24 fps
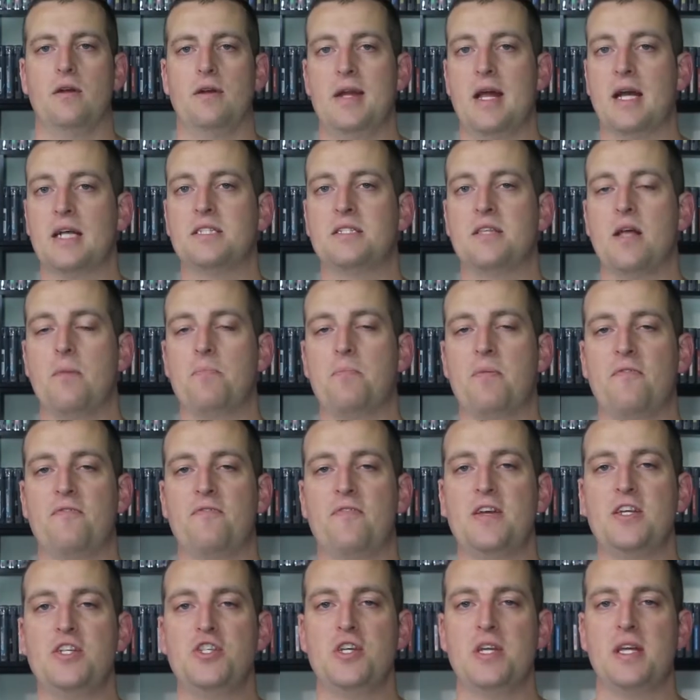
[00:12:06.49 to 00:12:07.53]
Next up, a
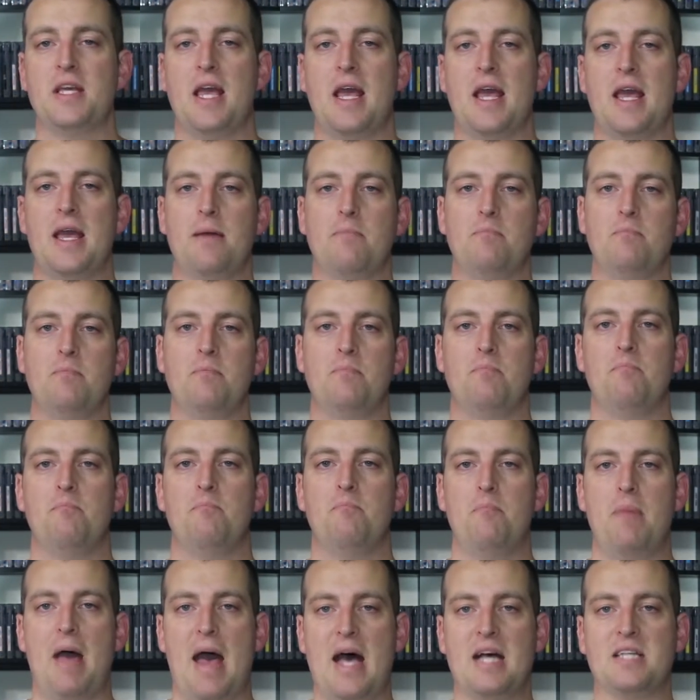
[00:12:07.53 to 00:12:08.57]
fishing game,
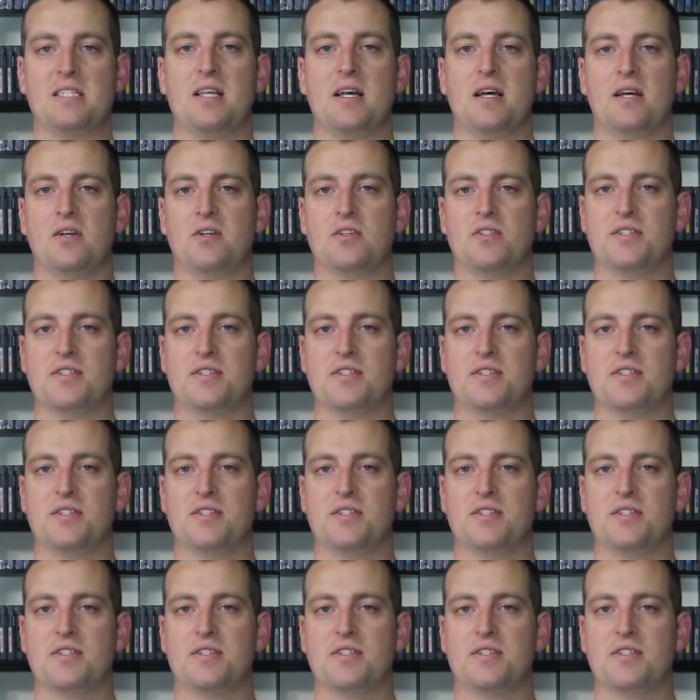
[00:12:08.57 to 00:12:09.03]
Bass Hunter